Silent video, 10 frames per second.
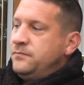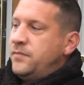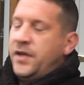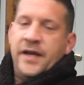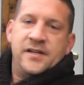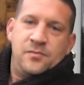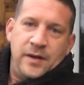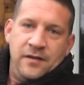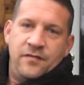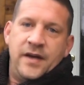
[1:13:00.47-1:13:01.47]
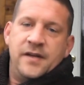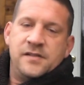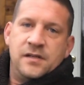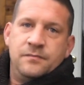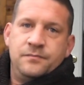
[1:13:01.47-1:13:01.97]
but yeah, to be fair
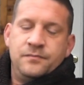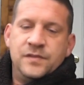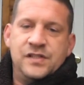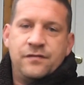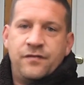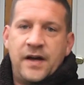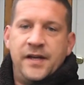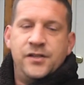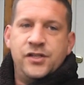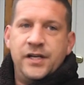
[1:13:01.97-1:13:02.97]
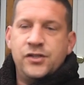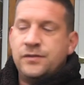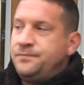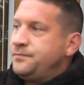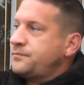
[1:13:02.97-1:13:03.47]
to Faye and Ginge,
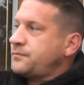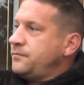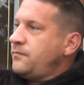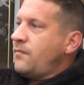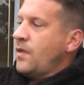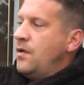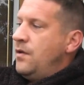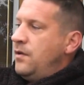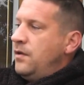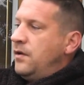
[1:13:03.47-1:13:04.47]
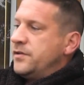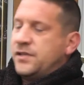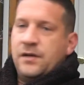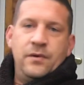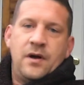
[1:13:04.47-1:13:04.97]
like I
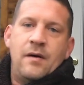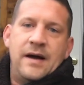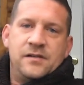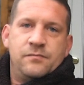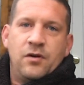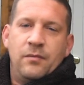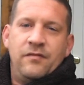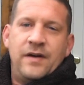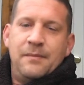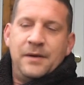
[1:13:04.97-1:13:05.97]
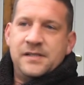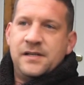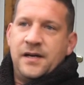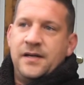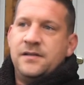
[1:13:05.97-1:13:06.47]
say, we'll go out as a proper family
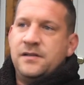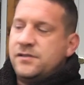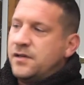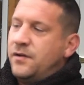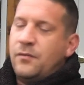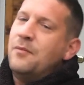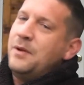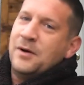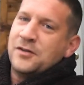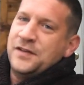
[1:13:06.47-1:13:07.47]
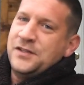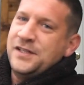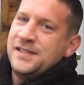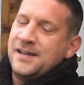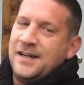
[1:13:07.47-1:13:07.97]
today. So there won't be much
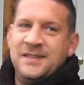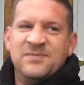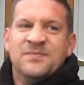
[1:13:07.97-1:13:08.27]
fishing today.